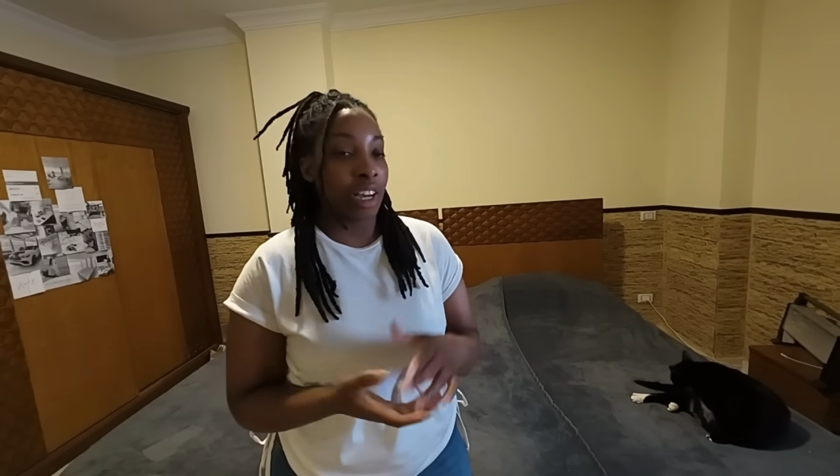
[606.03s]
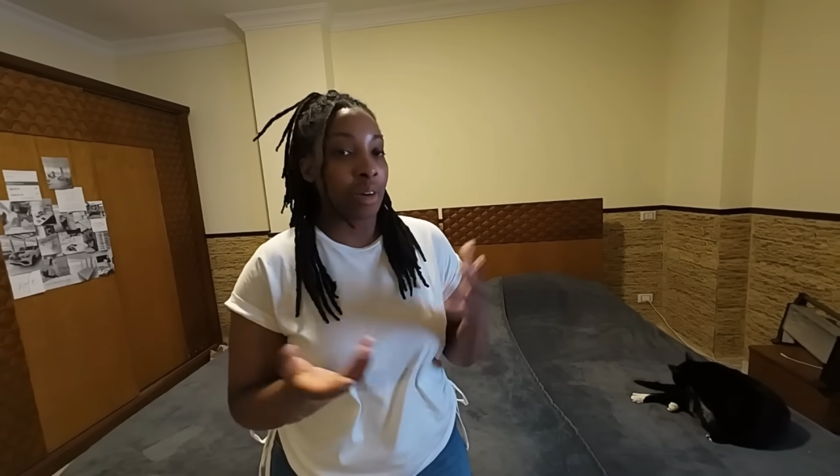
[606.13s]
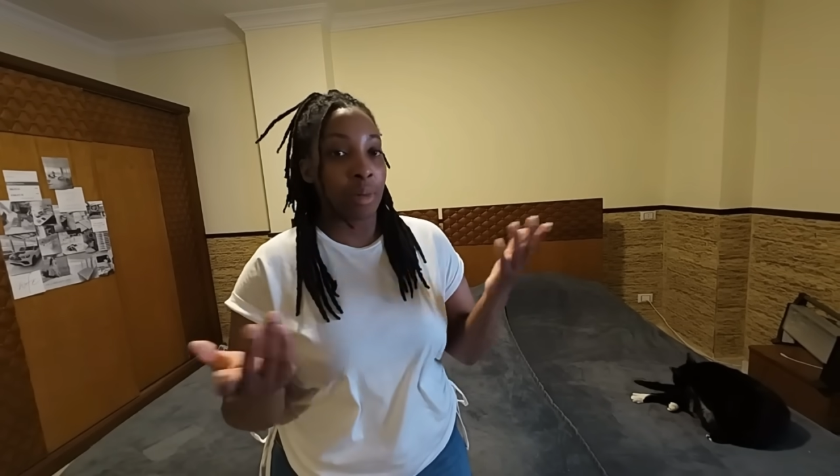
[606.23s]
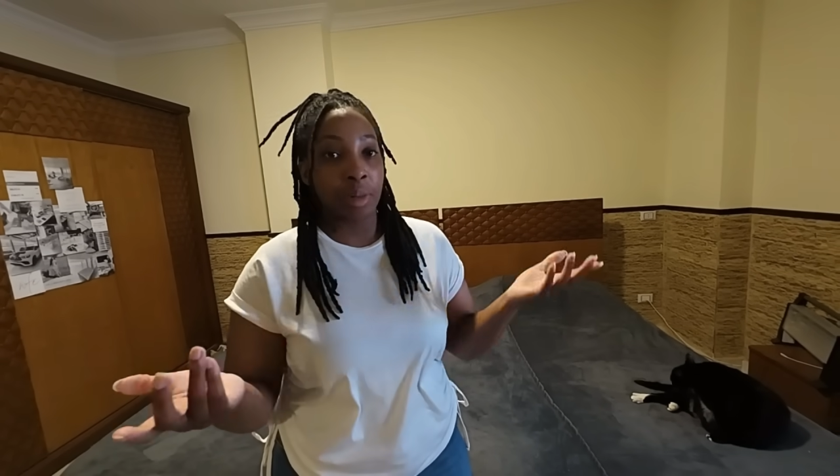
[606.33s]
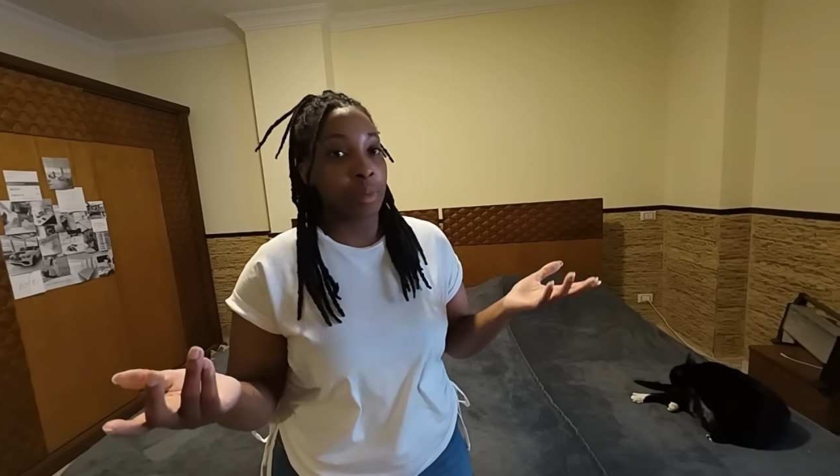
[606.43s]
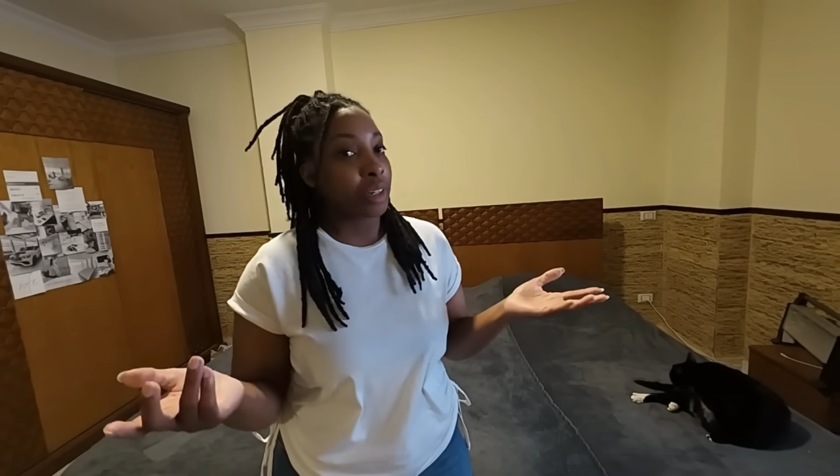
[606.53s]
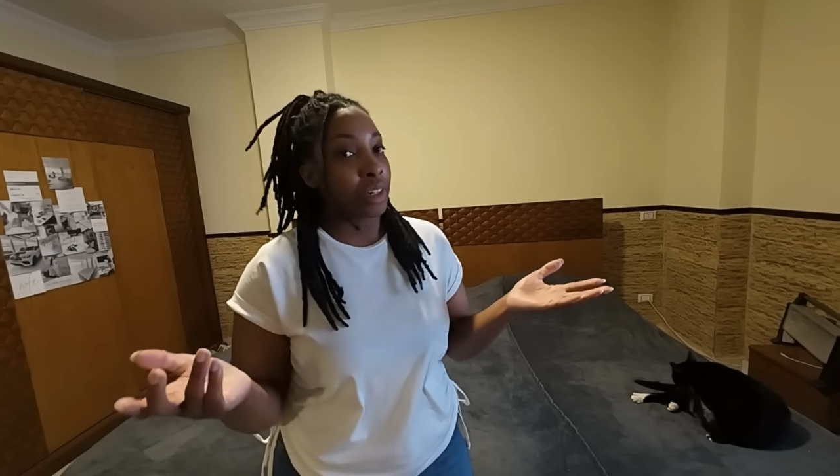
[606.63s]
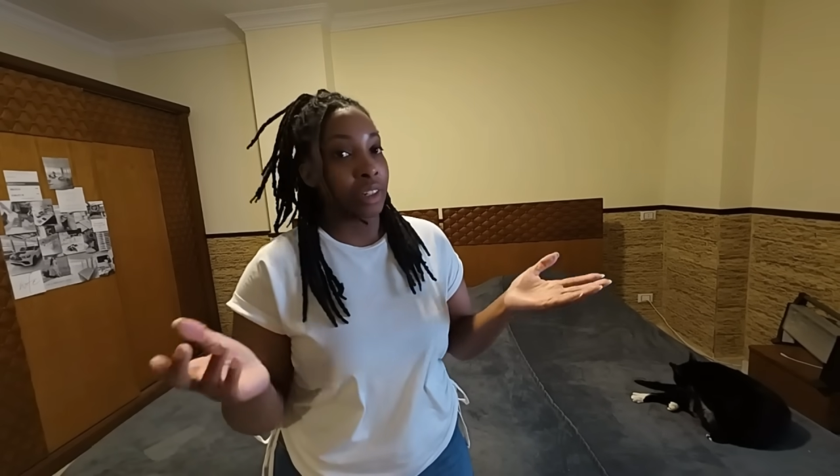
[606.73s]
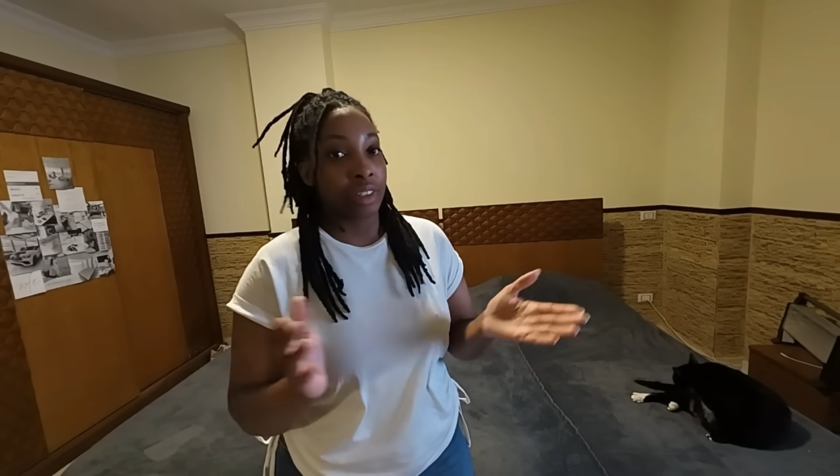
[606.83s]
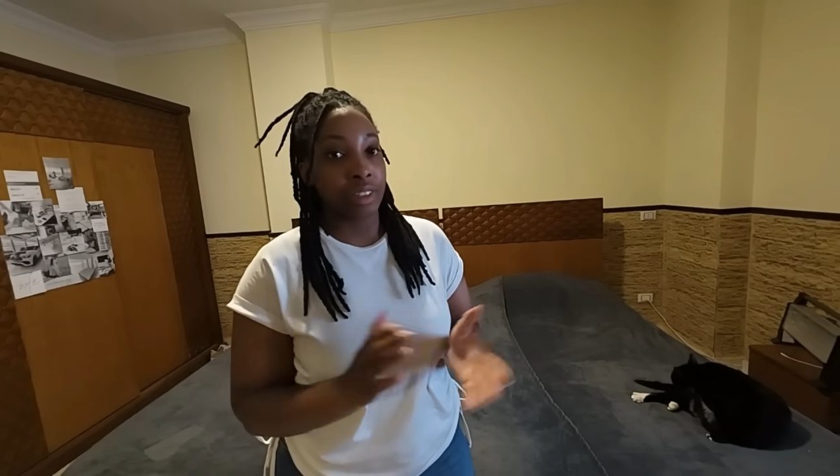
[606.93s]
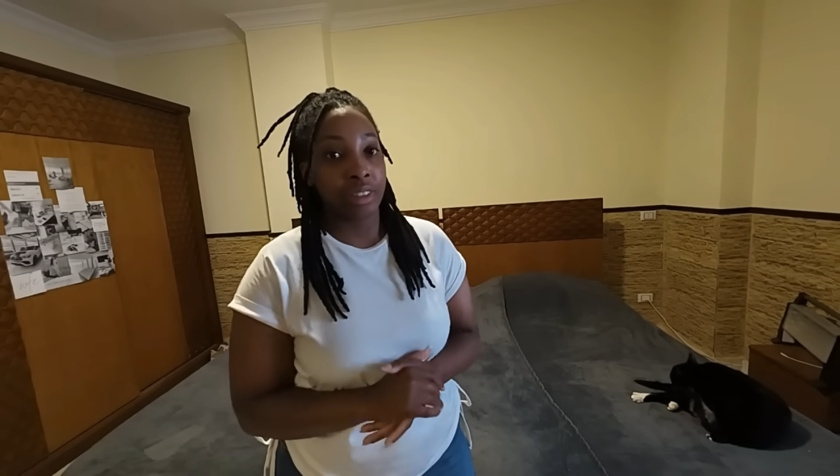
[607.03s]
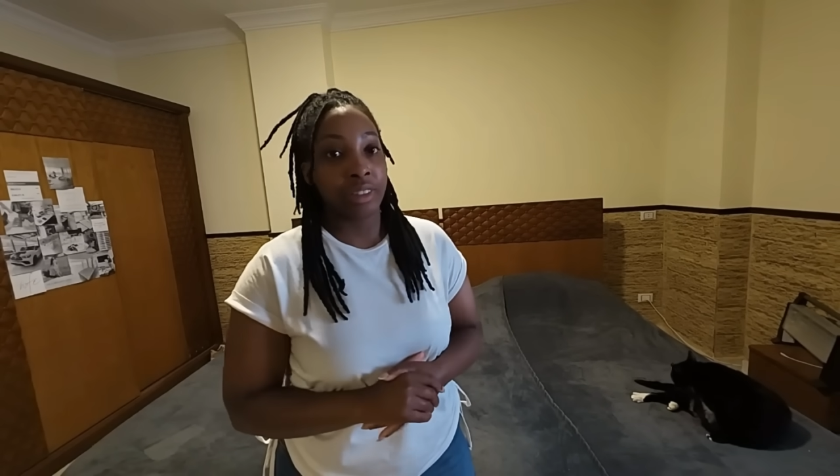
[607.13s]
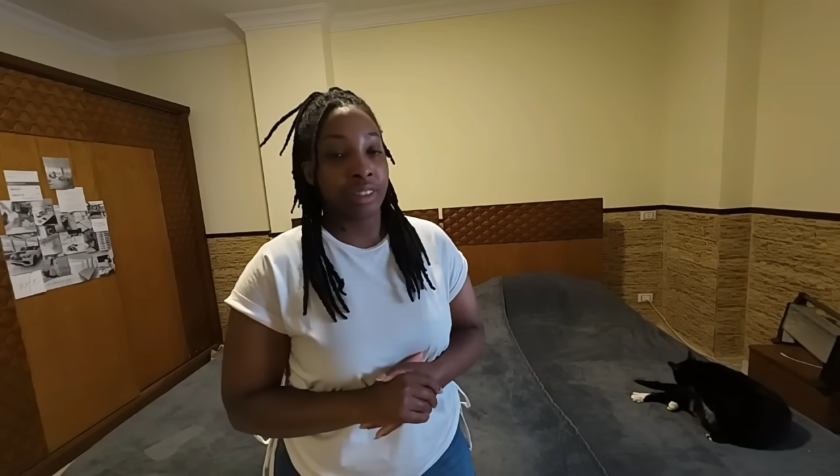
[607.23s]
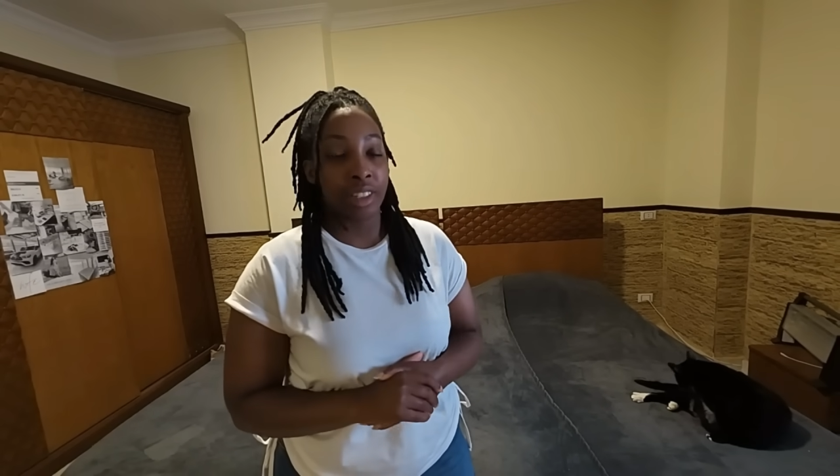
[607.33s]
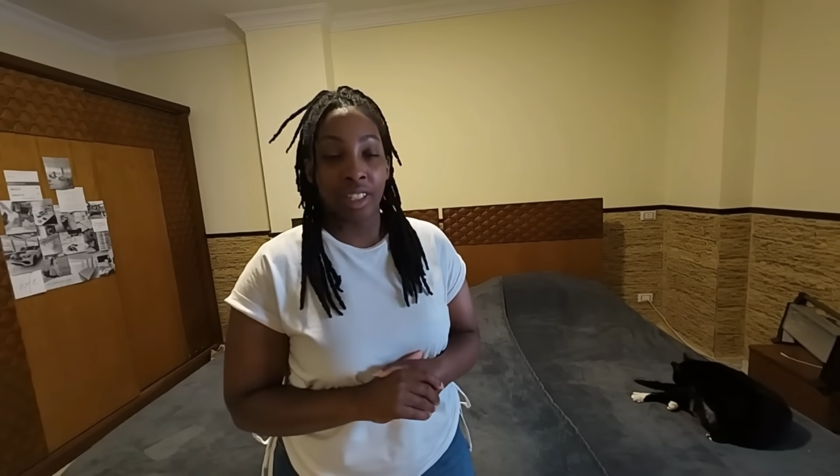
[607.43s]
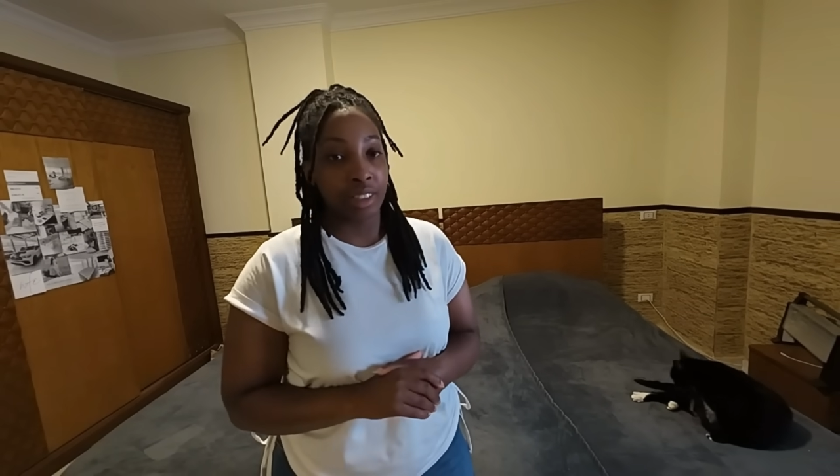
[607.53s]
I wouldn't be here. That